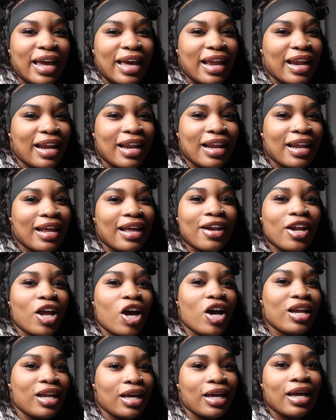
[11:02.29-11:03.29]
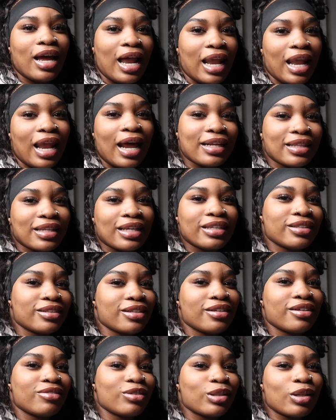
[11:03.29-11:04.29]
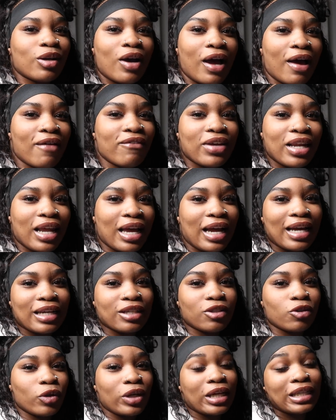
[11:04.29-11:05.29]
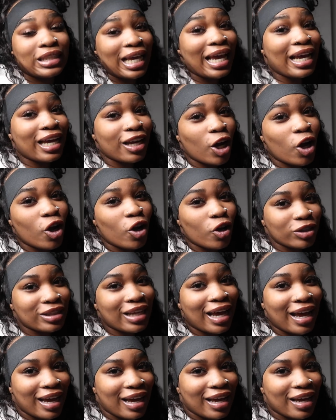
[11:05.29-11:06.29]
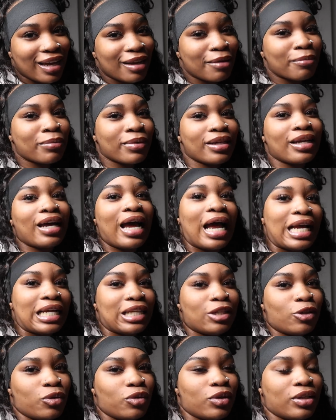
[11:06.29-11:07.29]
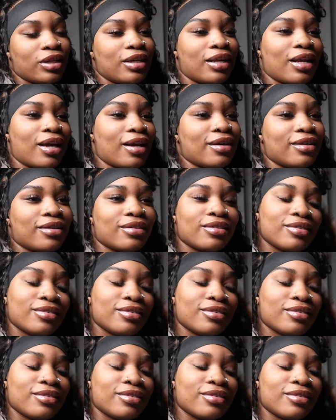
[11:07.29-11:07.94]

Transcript: editing and all that i like that stuff so i feel like i could do it it take a long time but i could do it like